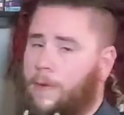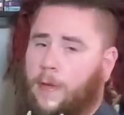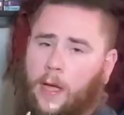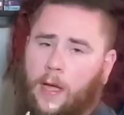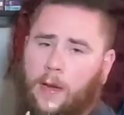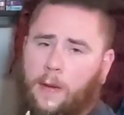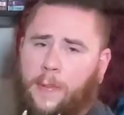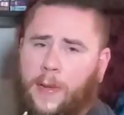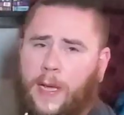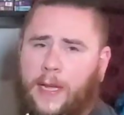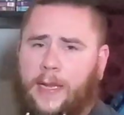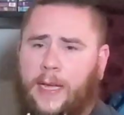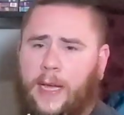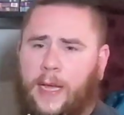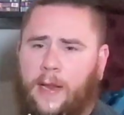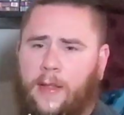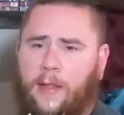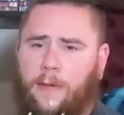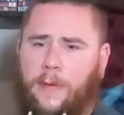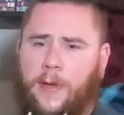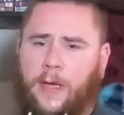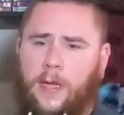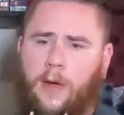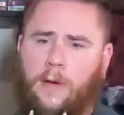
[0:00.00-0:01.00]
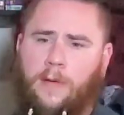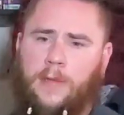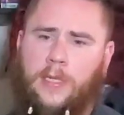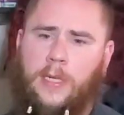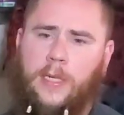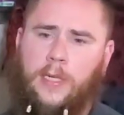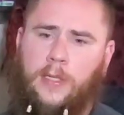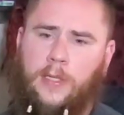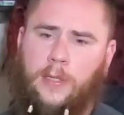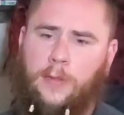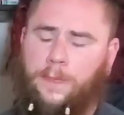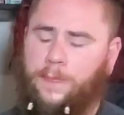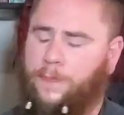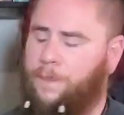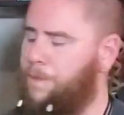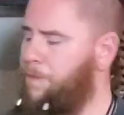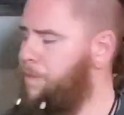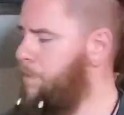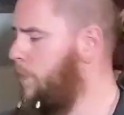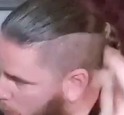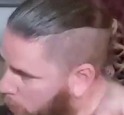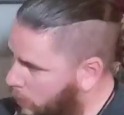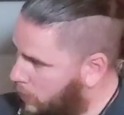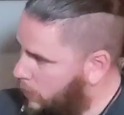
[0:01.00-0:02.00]
got a bandana that we can always get to.
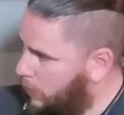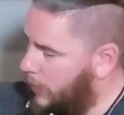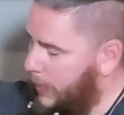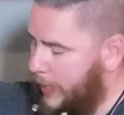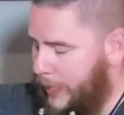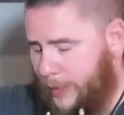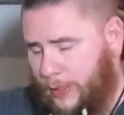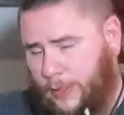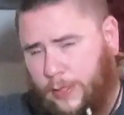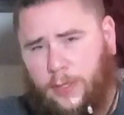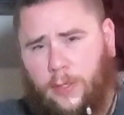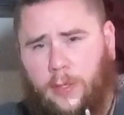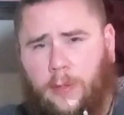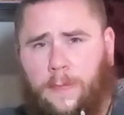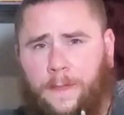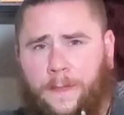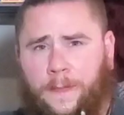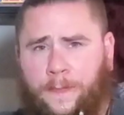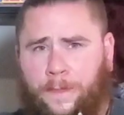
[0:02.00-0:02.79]
Alright, so